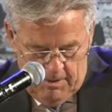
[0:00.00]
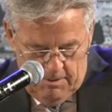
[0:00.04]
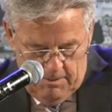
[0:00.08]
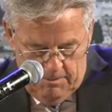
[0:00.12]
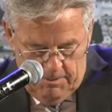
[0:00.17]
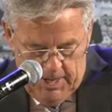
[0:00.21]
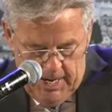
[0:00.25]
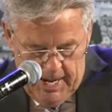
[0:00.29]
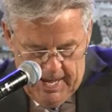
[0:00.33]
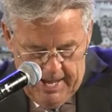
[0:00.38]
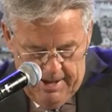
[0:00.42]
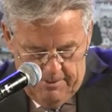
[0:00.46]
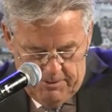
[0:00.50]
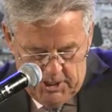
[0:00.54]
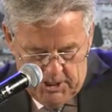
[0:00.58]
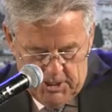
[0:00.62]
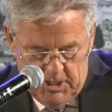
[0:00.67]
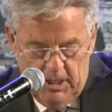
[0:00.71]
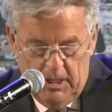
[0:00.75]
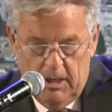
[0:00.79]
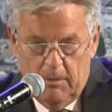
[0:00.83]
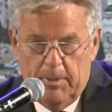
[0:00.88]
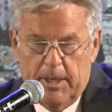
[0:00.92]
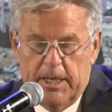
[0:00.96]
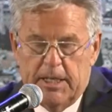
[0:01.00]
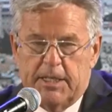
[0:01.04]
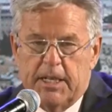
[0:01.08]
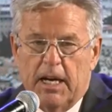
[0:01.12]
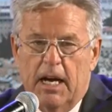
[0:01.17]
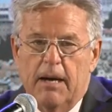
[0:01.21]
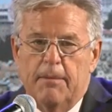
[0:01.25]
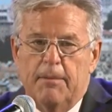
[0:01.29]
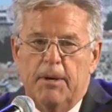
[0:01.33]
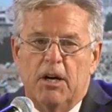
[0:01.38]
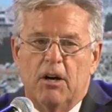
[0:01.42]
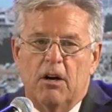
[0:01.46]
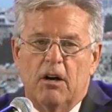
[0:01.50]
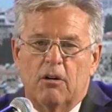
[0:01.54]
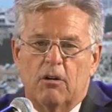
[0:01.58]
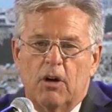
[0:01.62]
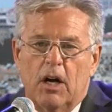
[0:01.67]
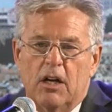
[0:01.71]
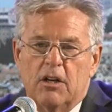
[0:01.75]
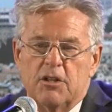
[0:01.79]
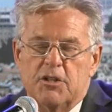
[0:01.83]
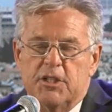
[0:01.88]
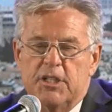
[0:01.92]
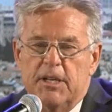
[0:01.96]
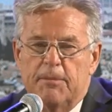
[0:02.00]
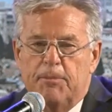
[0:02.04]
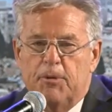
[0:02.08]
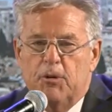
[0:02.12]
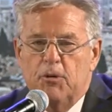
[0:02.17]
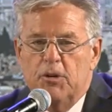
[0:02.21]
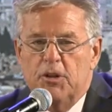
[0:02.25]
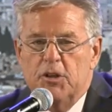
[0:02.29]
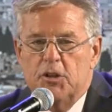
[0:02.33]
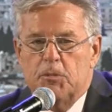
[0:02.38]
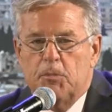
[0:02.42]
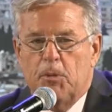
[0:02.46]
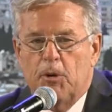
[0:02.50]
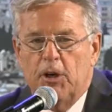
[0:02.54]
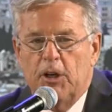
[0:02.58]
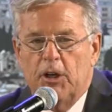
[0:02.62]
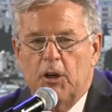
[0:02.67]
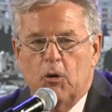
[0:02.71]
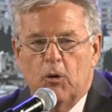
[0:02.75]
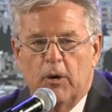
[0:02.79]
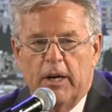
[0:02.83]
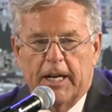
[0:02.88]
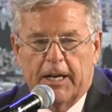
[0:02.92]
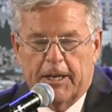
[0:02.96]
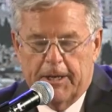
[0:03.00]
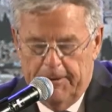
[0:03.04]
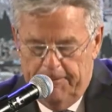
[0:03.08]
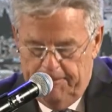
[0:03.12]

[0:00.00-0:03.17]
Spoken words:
But I have just a little bit of time here. I'll zip through this pretty quick.